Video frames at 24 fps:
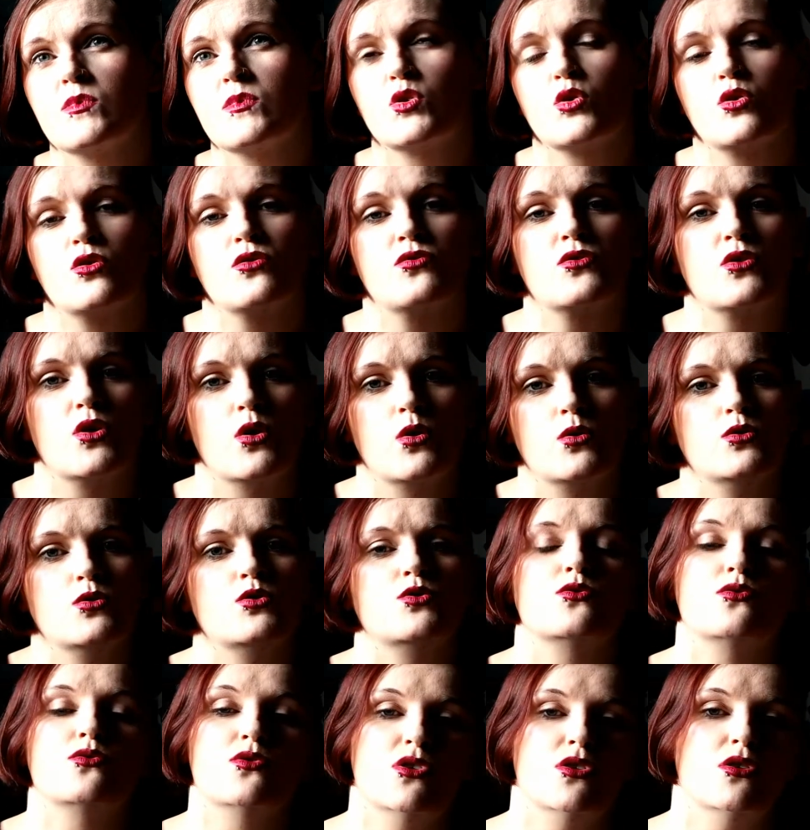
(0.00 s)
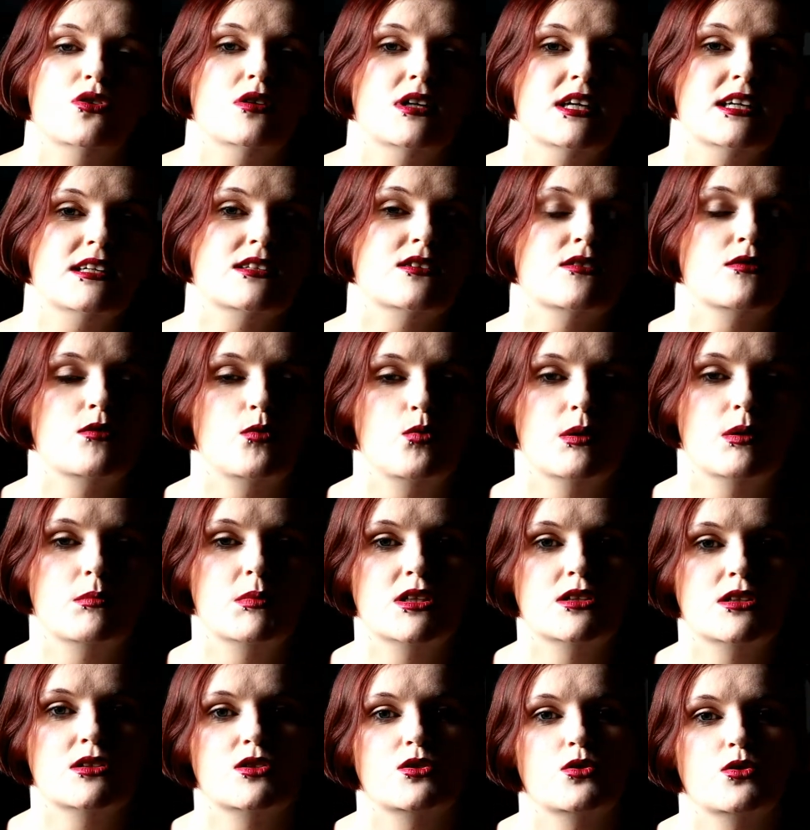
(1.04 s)
sort of goes through each of the
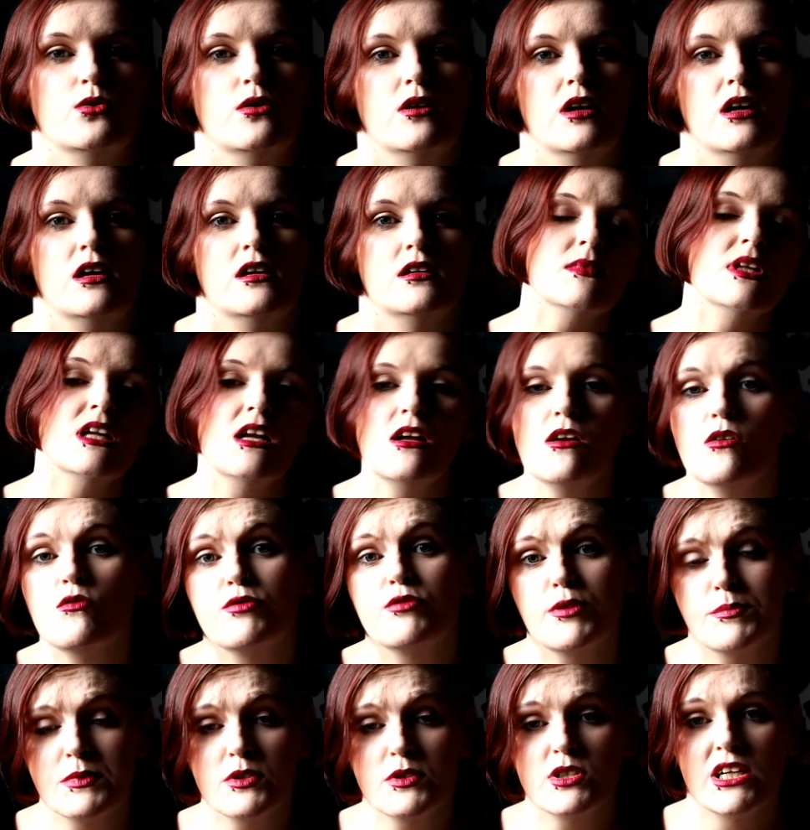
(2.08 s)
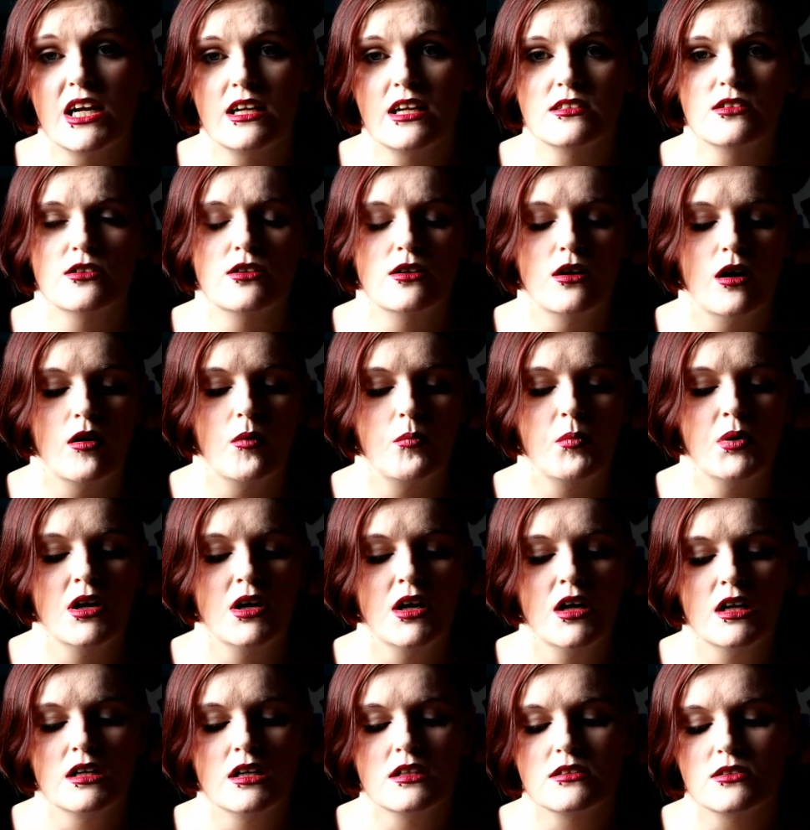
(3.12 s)
women's stories from their childhood up
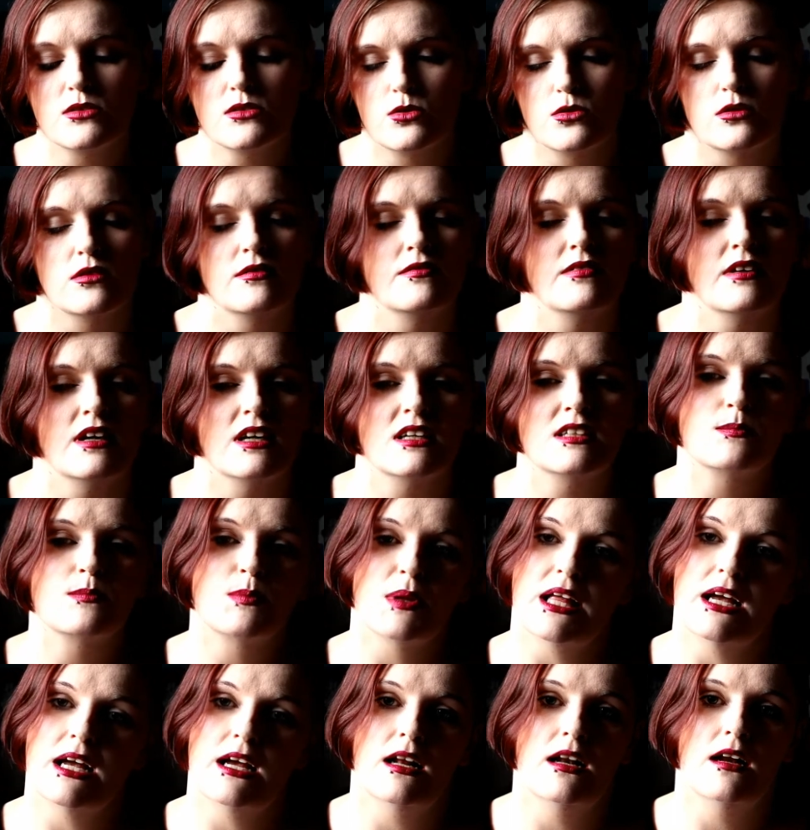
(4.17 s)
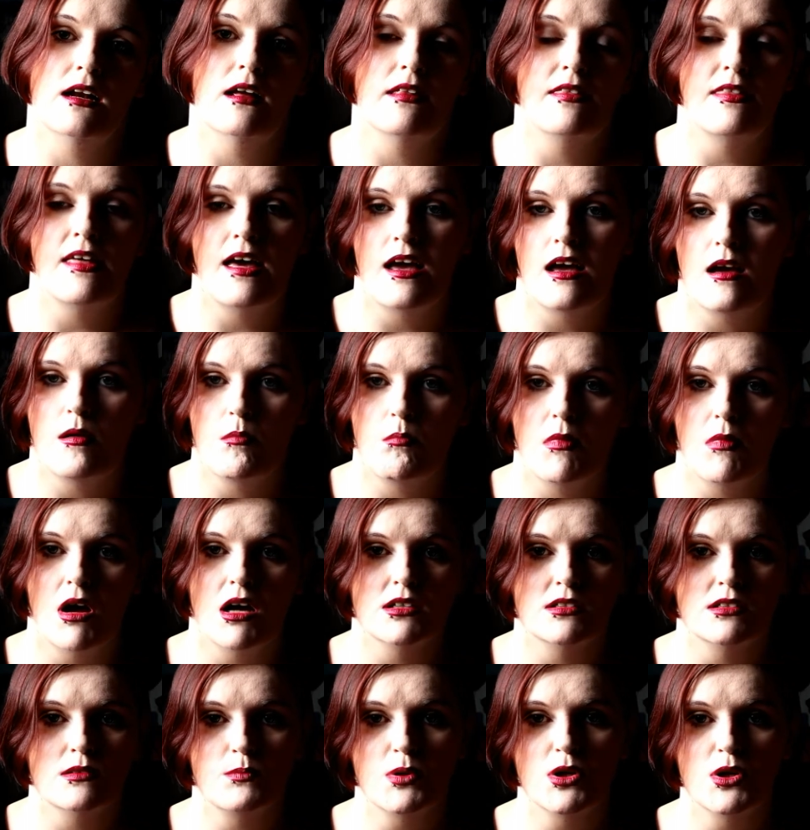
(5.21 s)
to sort of explain them
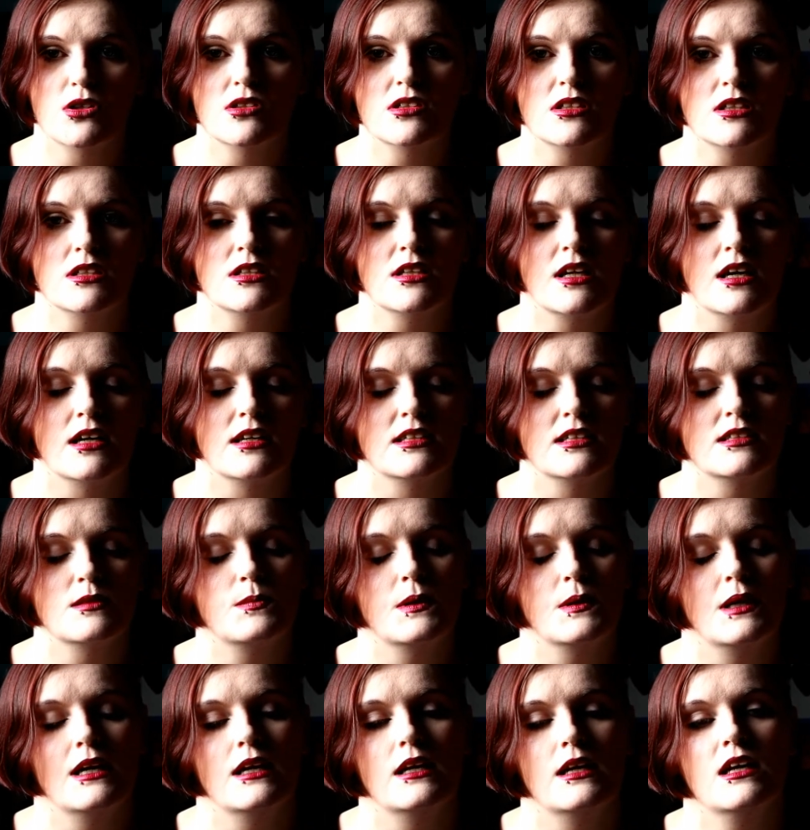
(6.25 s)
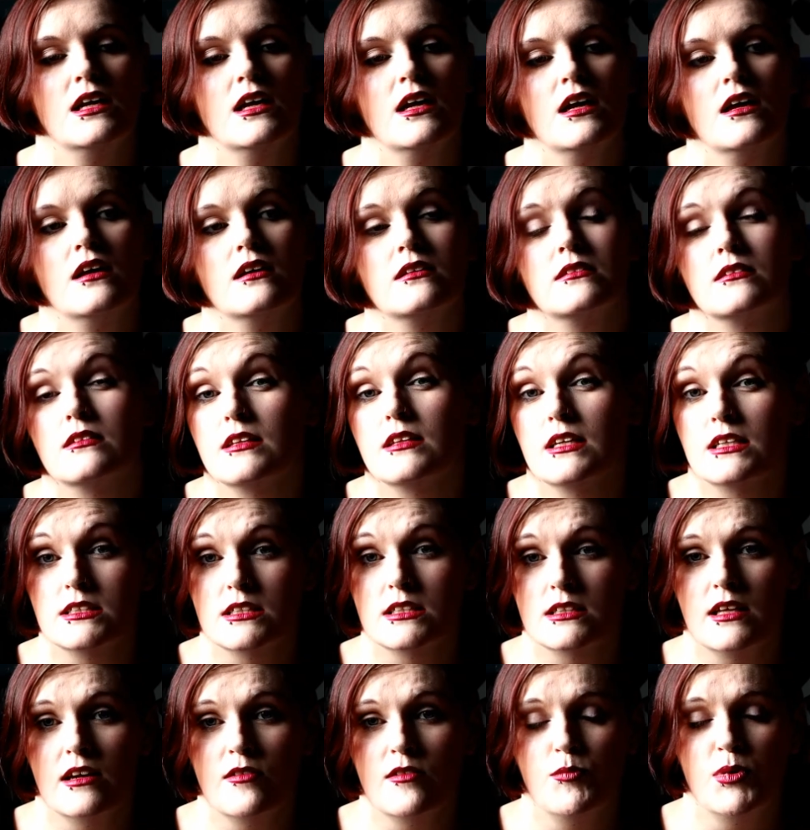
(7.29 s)
as a person and explain the things
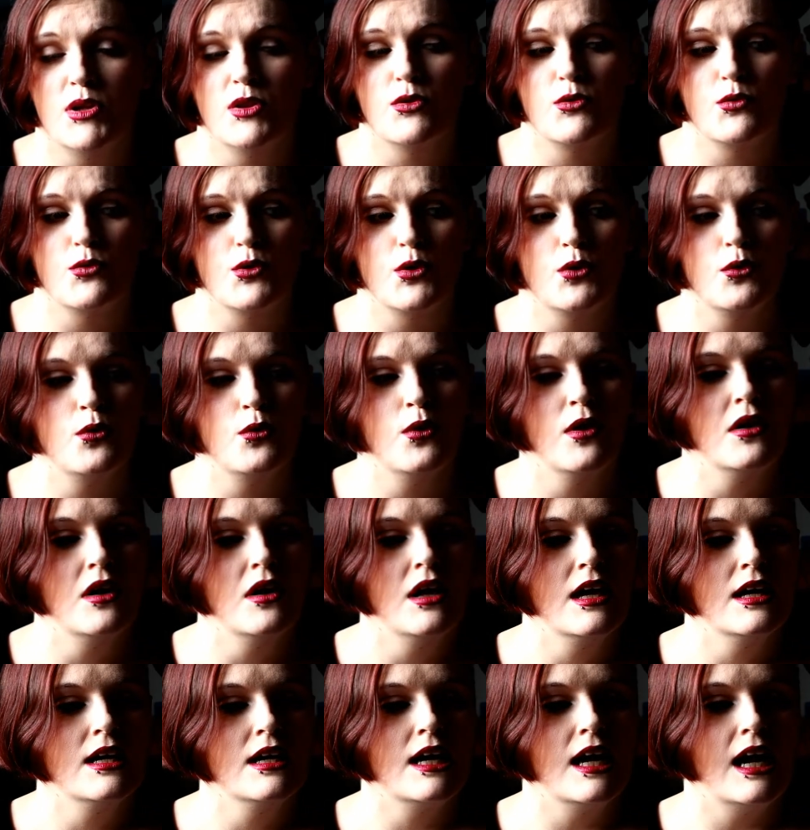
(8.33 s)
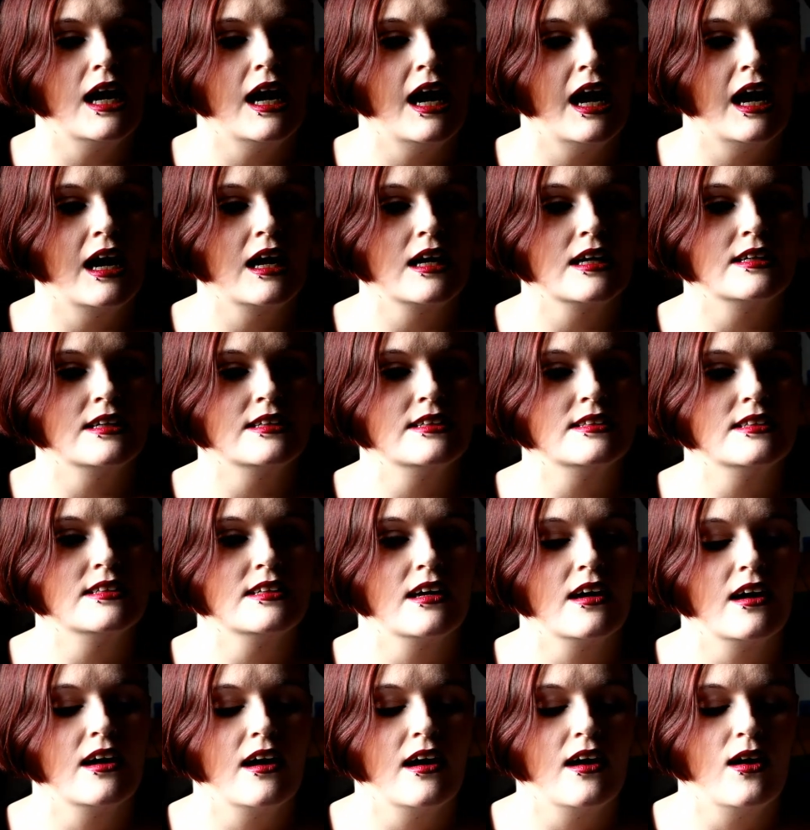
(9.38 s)
that they've been through and
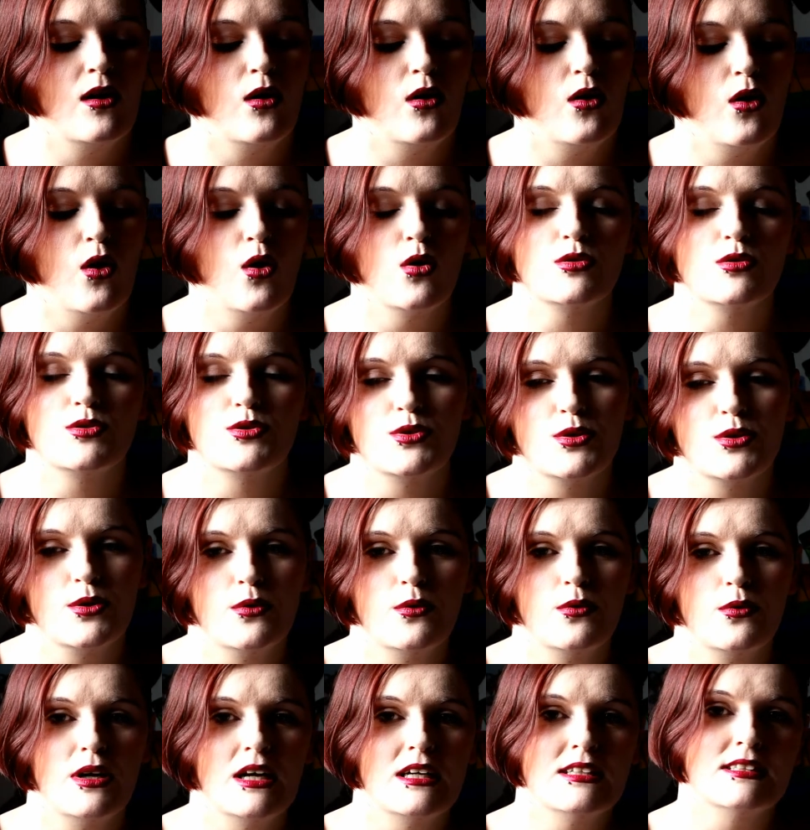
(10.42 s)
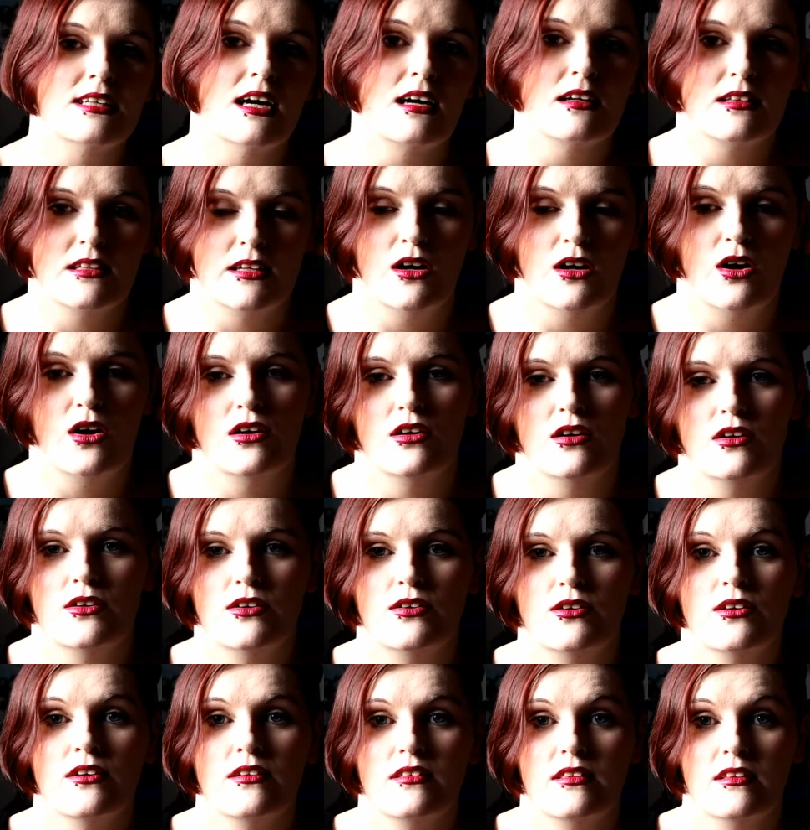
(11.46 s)
also exactly
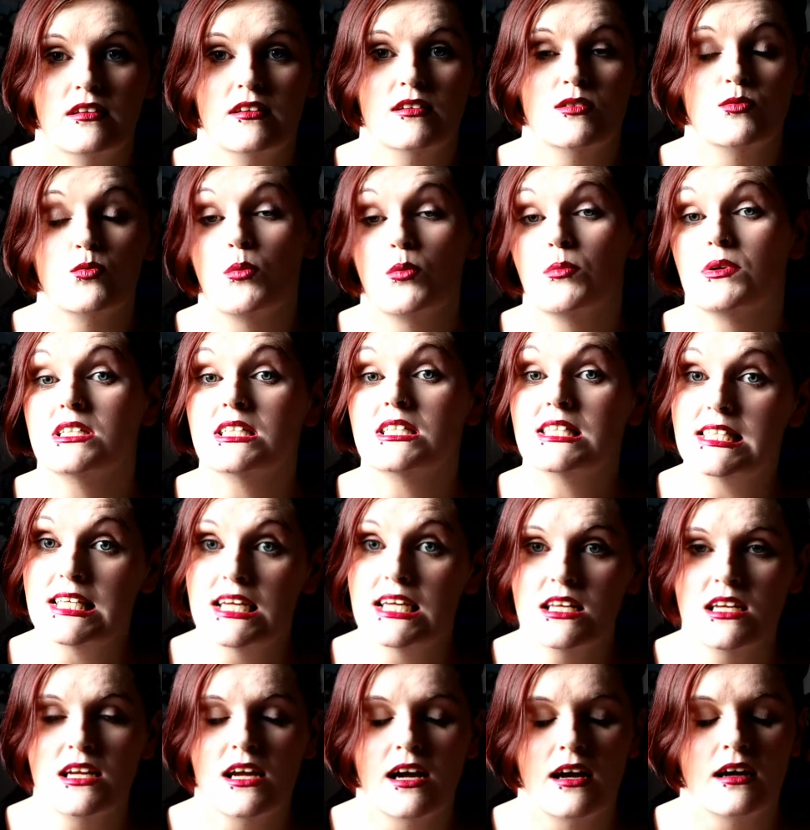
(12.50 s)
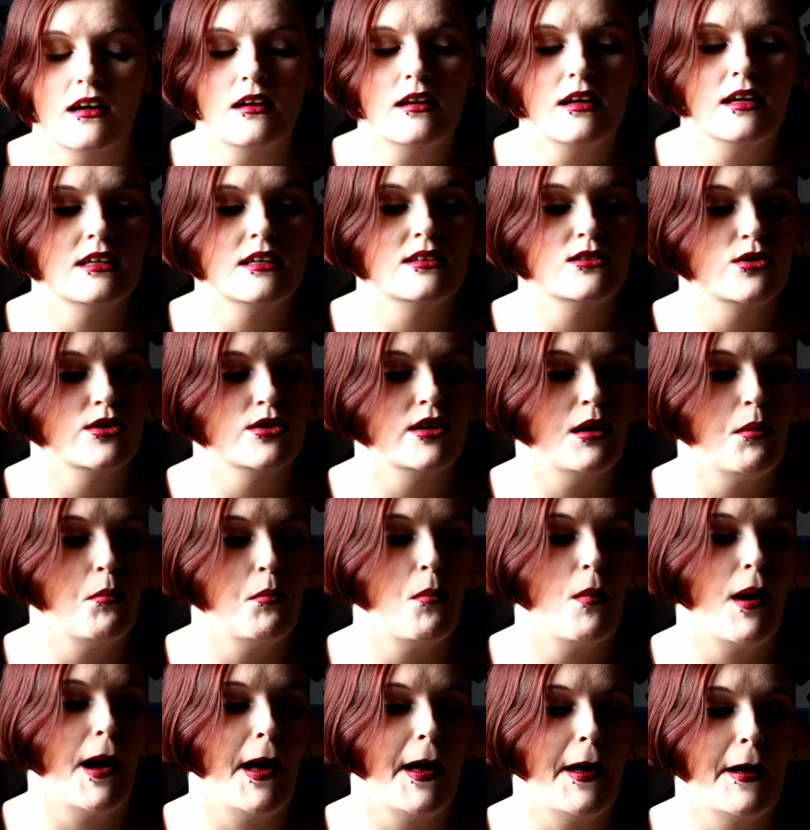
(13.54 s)
how this woman Zenia is her
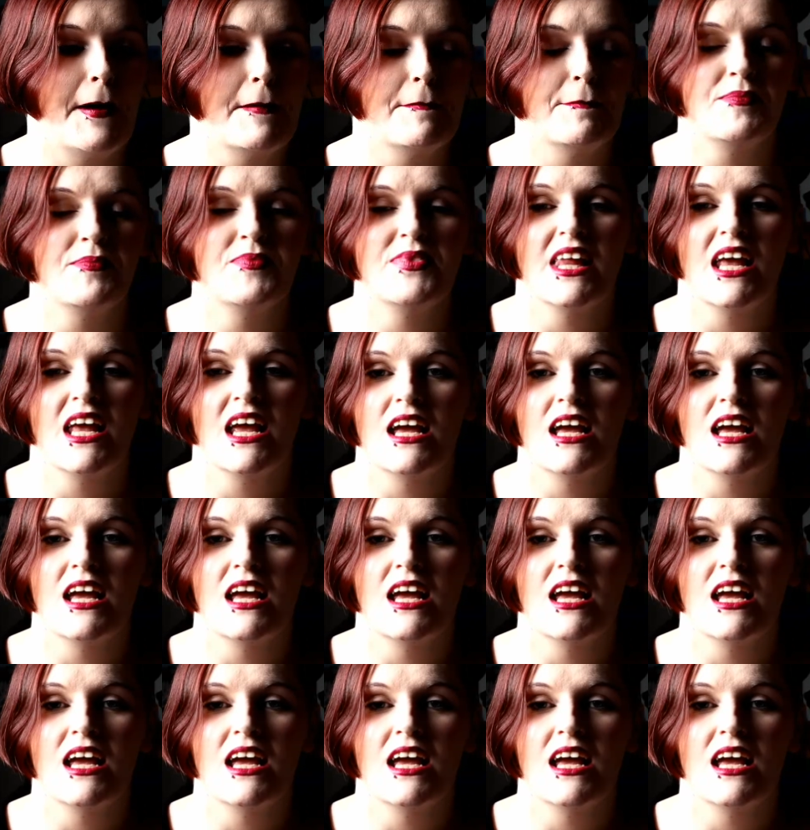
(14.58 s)
name um,